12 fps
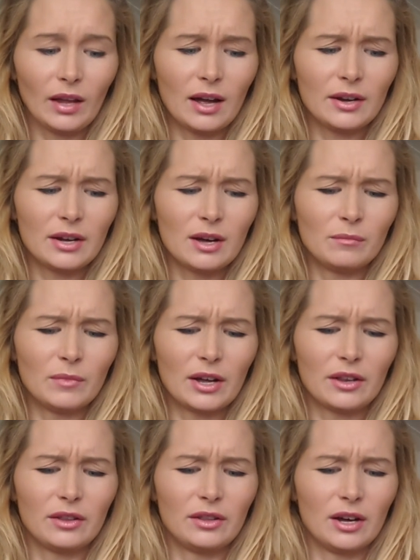And
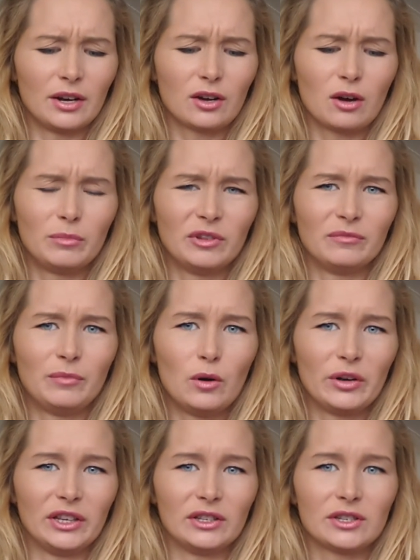at a couple of
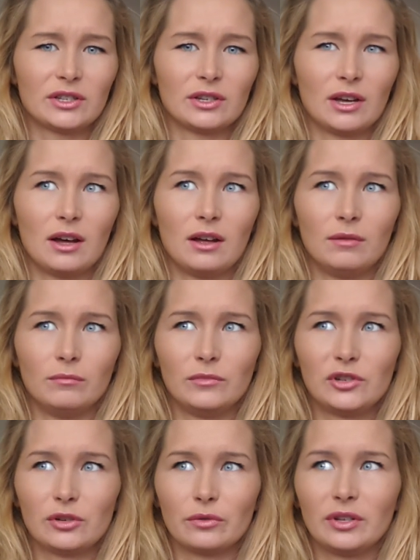points
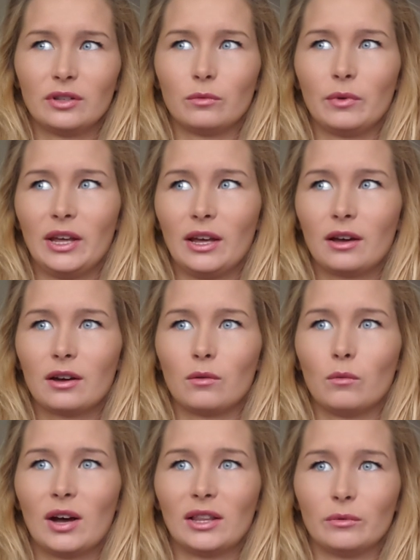during the week,
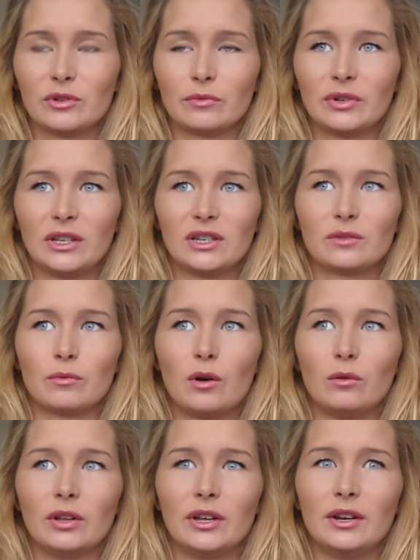while it was really
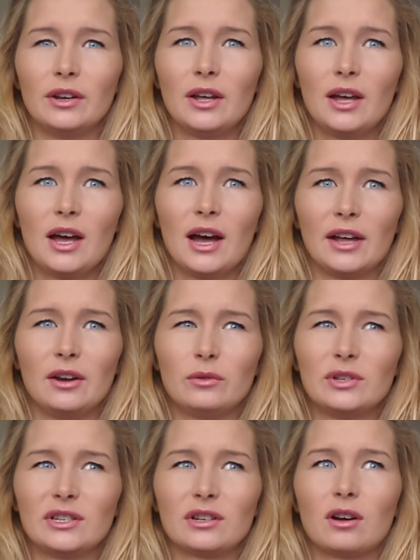swollen, I
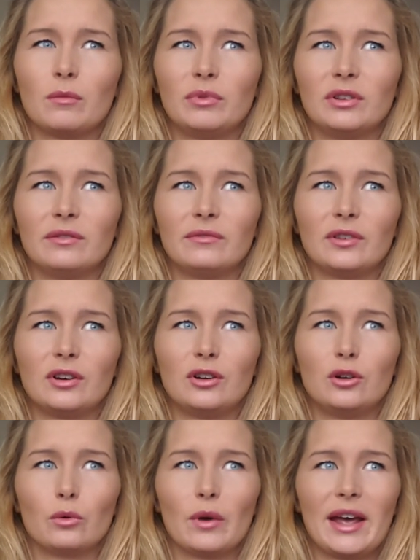noticed a couple of
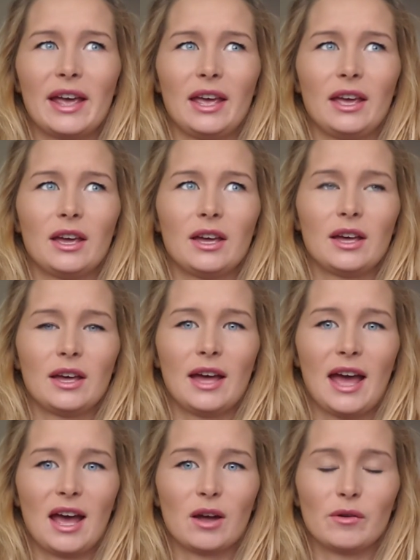grey
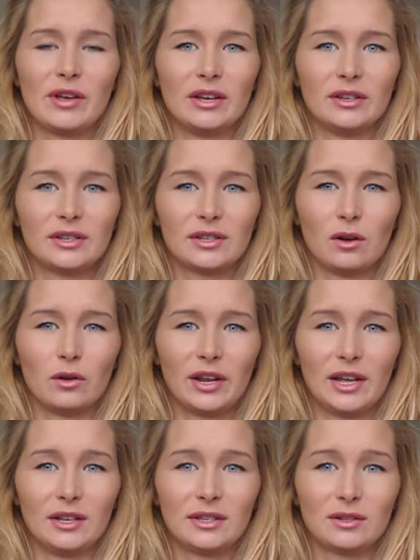areas on
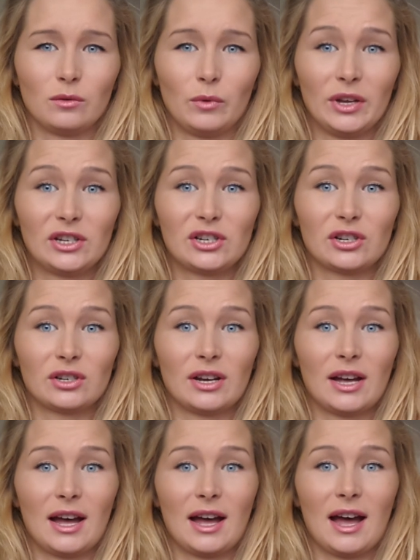it, which
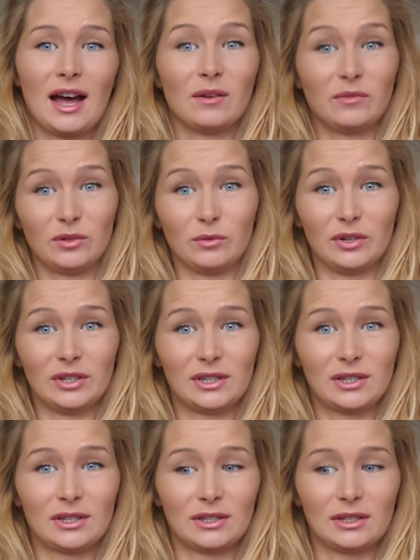
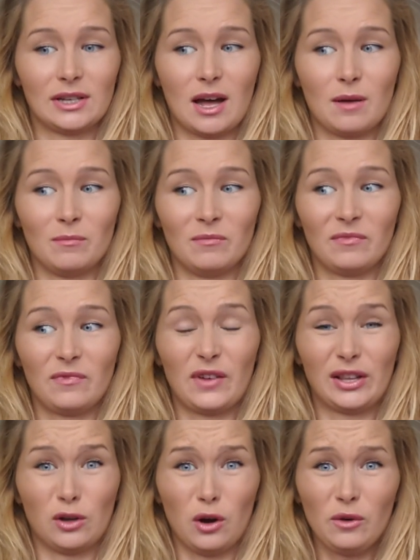afterwards
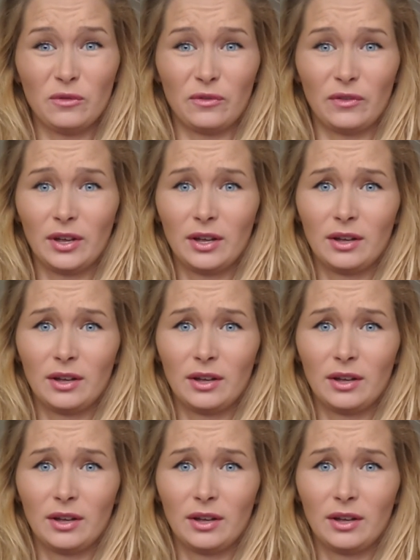fell off.